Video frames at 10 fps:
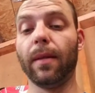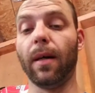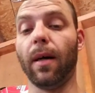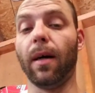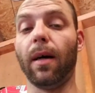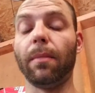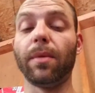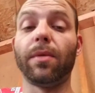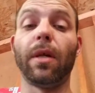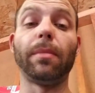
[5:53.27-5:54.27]
Um,
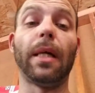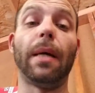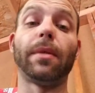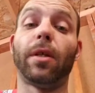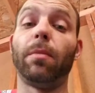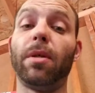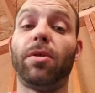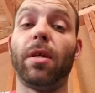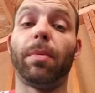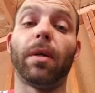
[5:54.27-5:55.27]
so sometimes it could be
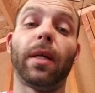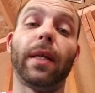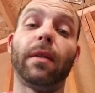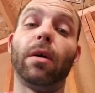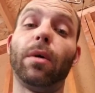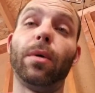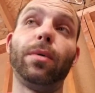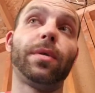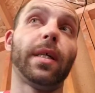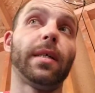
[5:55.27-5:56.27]
cheaper to get
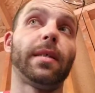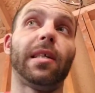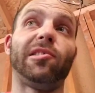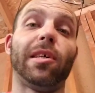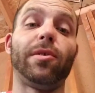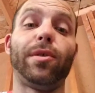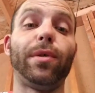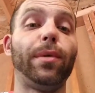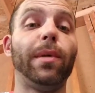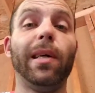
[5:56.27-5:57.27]
those, get a set of Gen
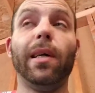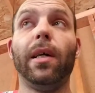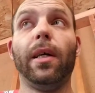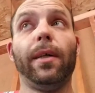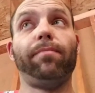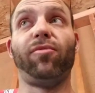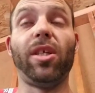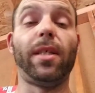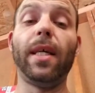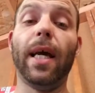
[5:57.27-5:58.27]
2.
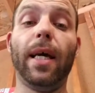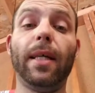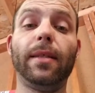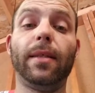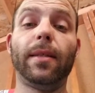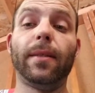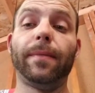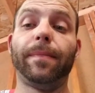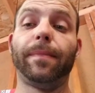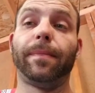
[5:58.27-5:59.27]
GT heads,
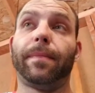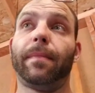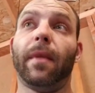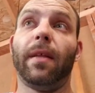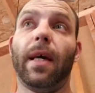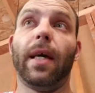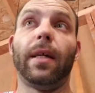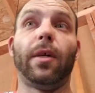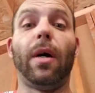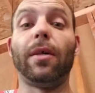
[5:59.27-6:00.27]

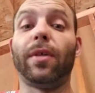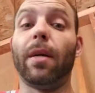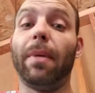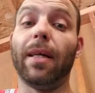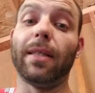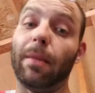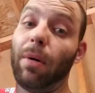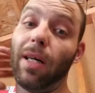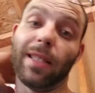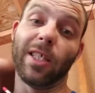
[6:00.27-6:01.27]
then go out and try to buy a set of
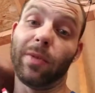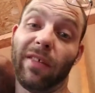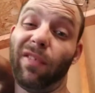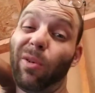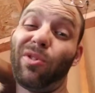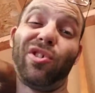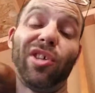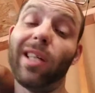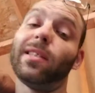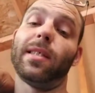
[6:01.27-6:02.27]
boss heads when they flow
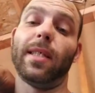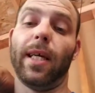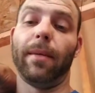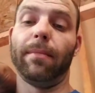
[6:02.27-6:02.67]
just the same.